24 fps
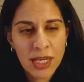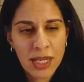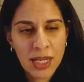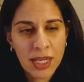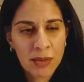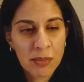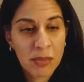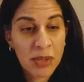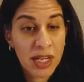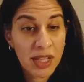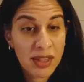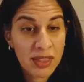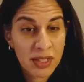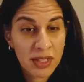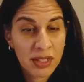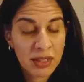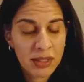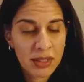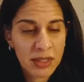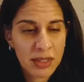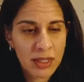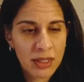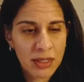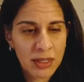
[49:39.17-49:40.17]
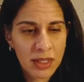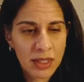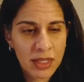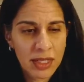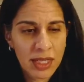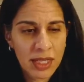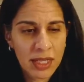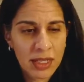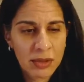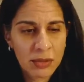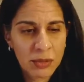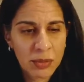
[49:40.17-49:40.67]
uh, but I think, uh,
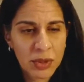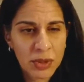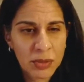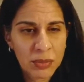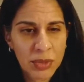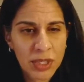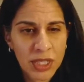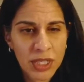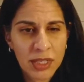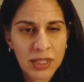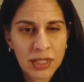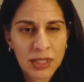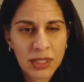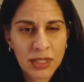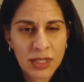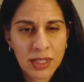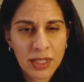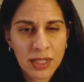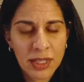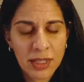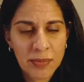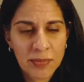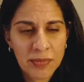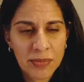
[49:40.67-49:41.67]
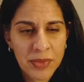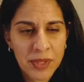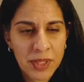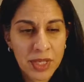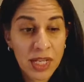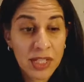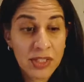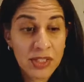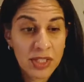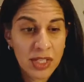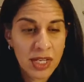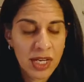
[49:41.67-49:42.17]
again, will be um,
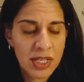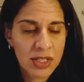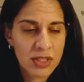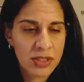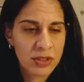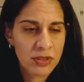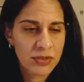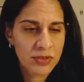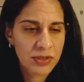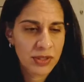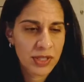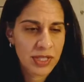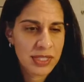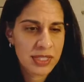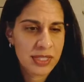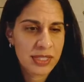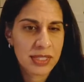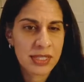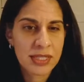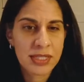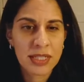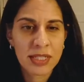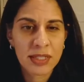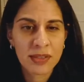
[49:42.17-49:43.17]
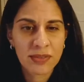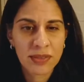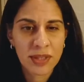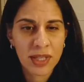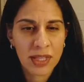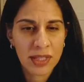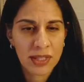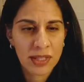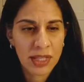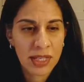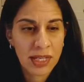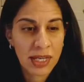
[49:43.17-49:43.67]
educational for us to see if
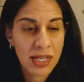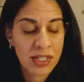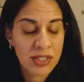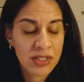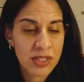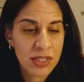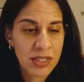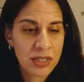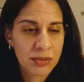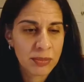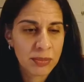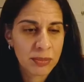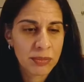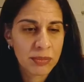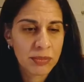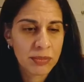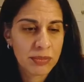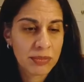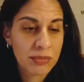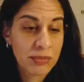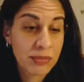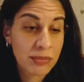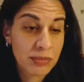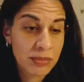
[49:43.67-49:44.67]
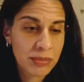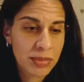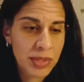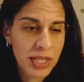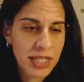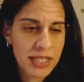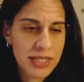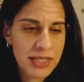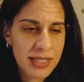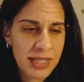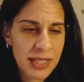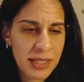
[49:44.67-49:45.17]
that, that actually
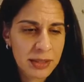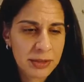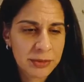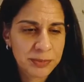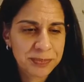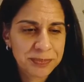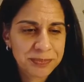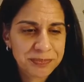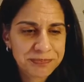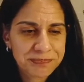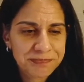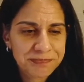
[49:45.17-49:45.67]
pans out.